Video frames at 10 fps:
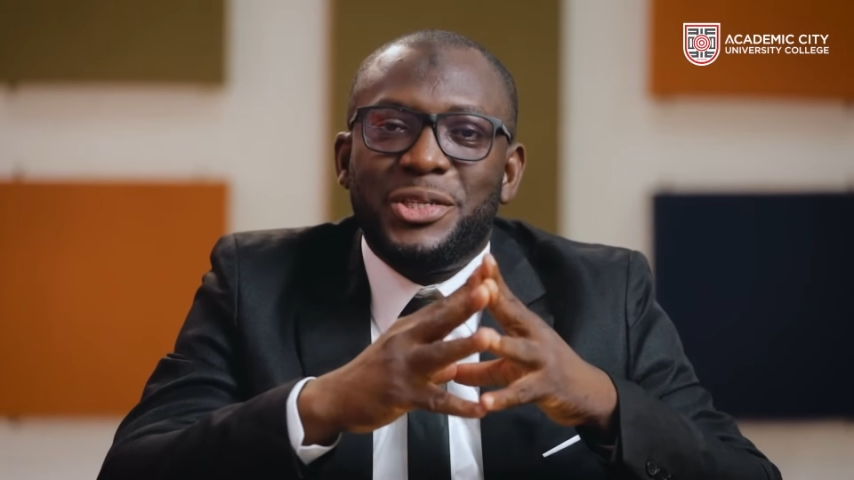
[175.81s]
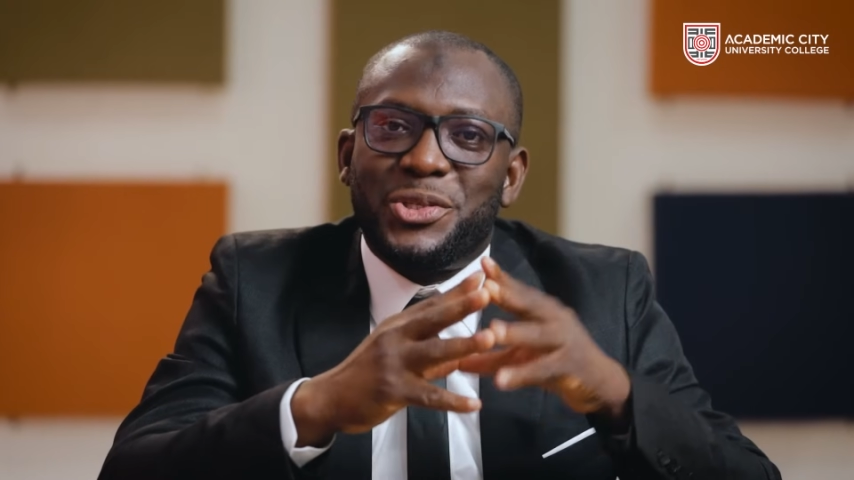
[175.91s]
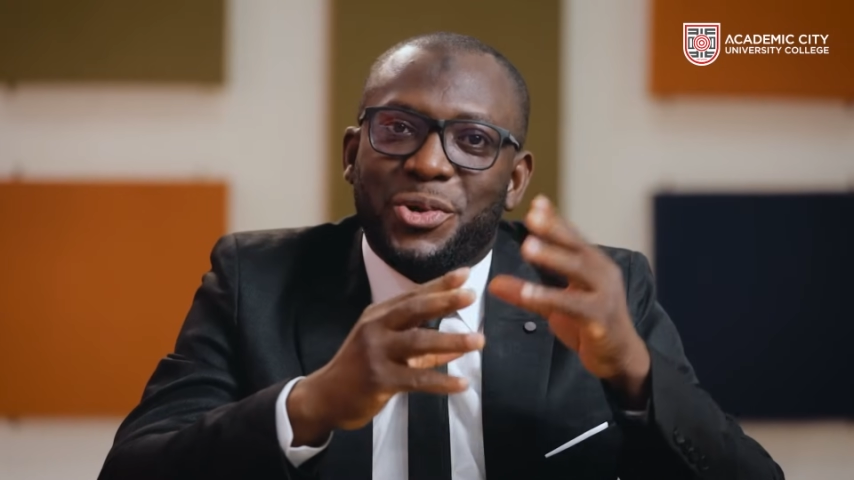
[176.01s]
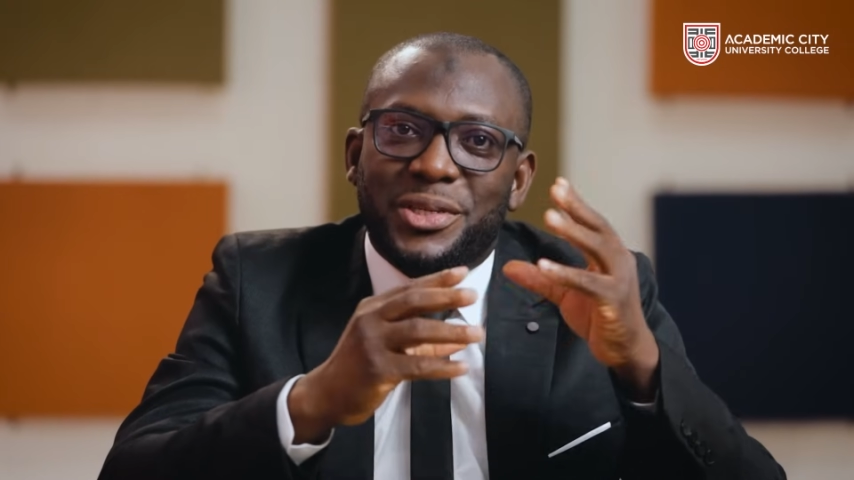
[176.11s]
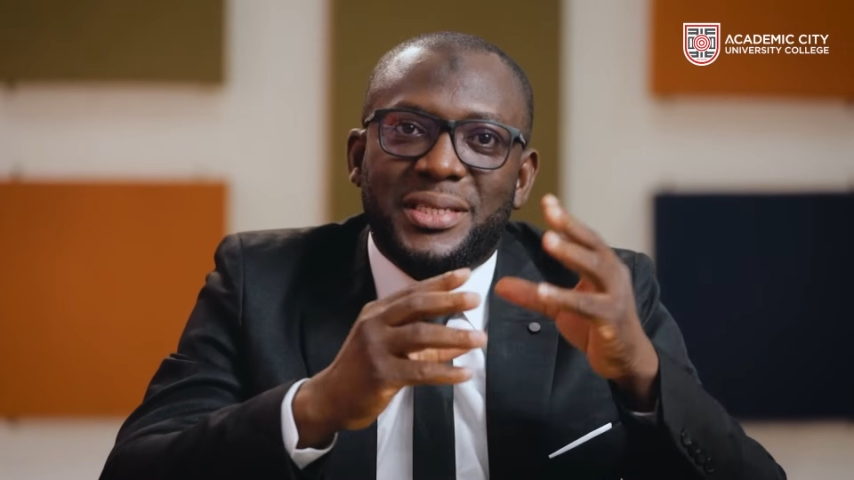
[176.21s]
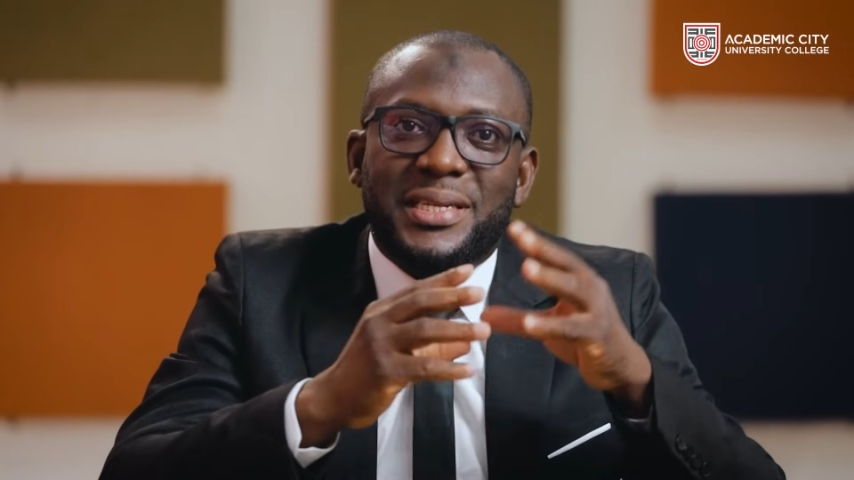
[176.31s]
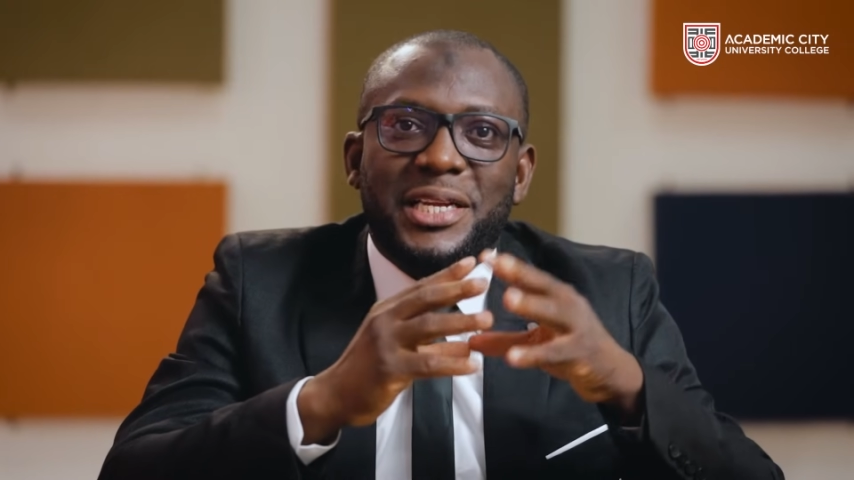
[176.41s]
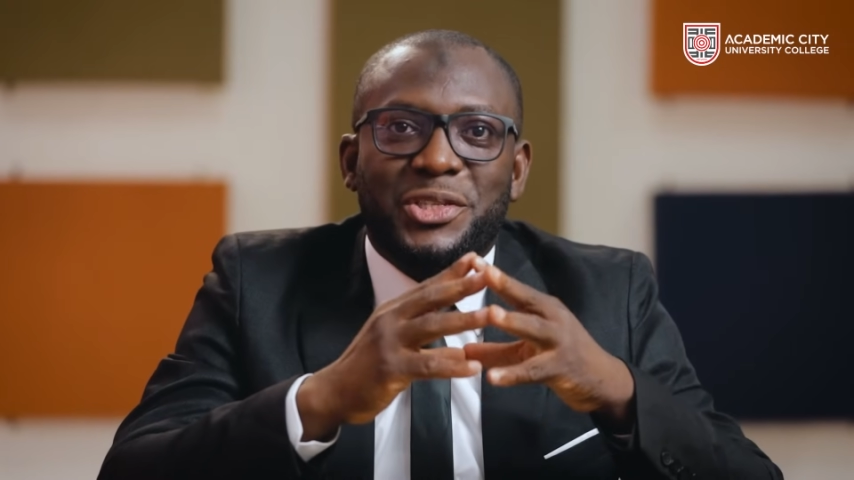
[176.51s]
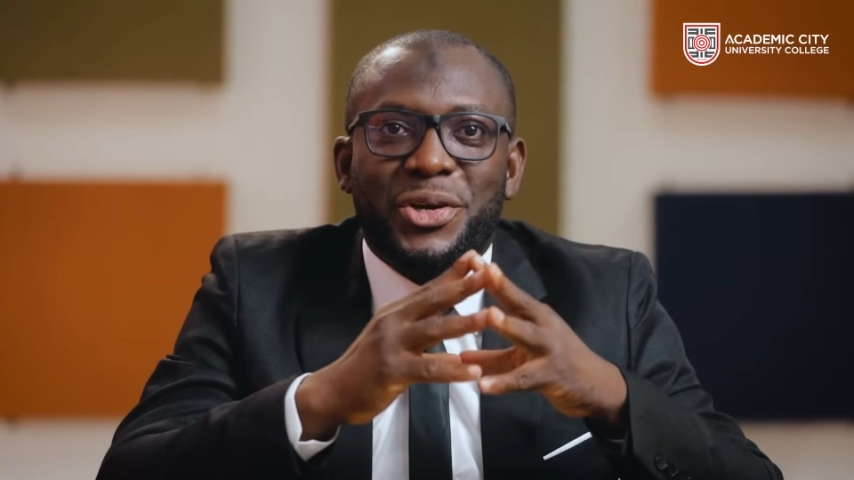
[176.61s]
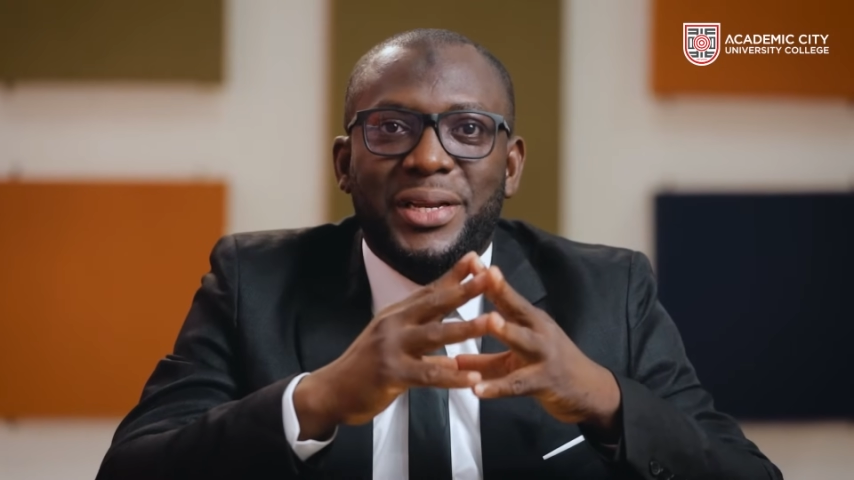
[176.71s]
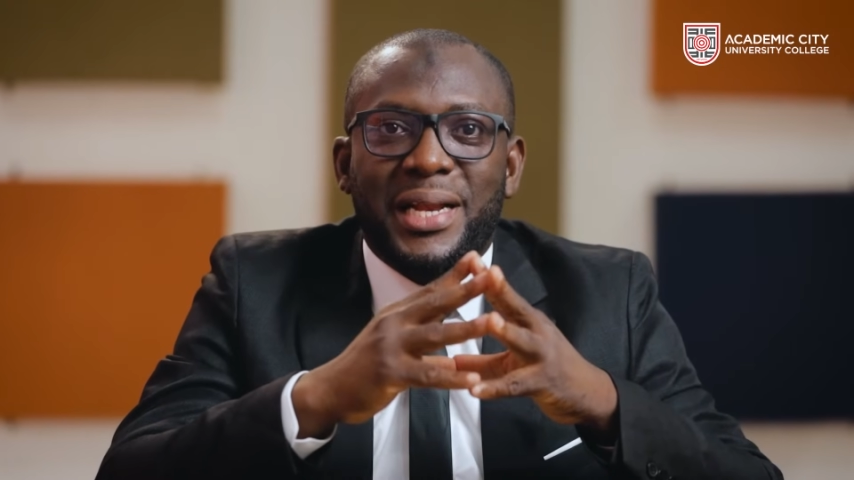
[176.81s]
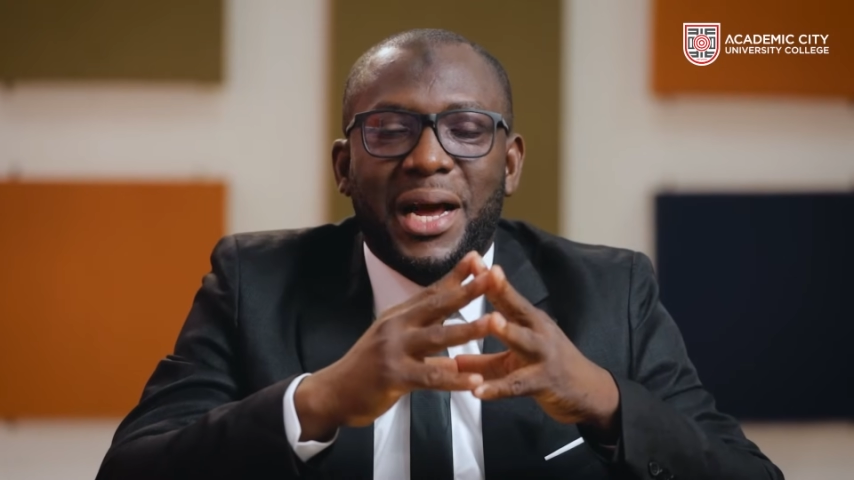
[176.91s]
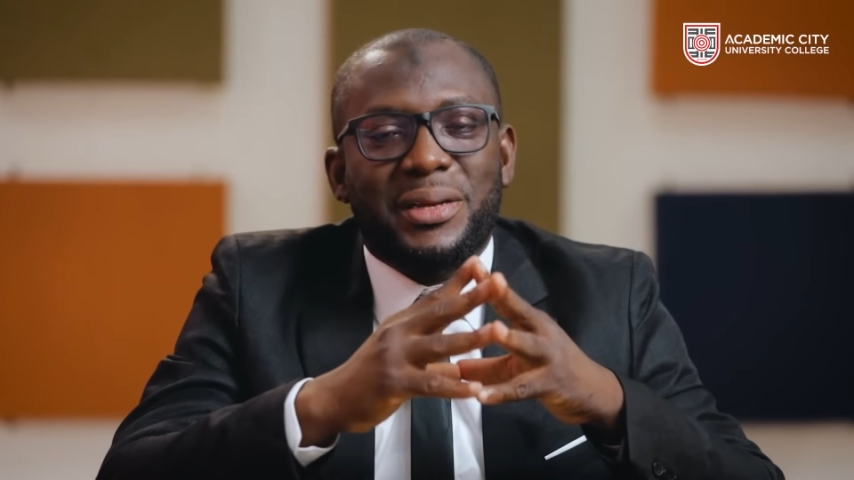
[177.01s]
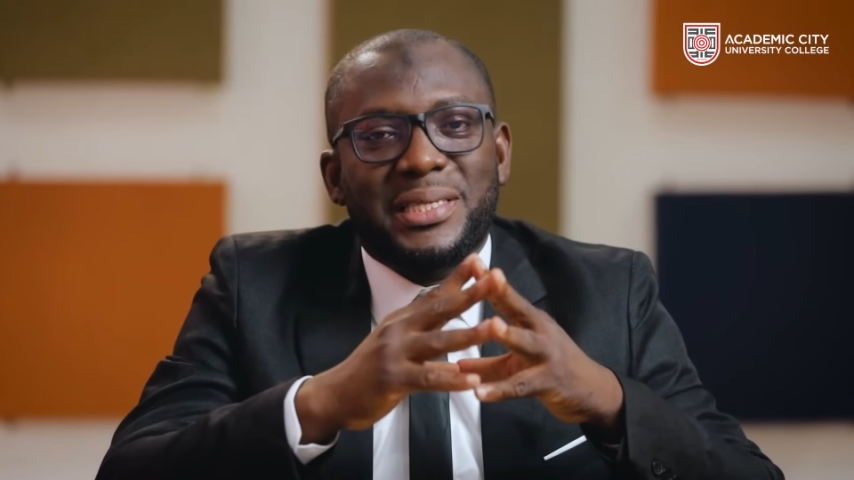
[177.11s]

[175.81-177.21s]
to consider joining our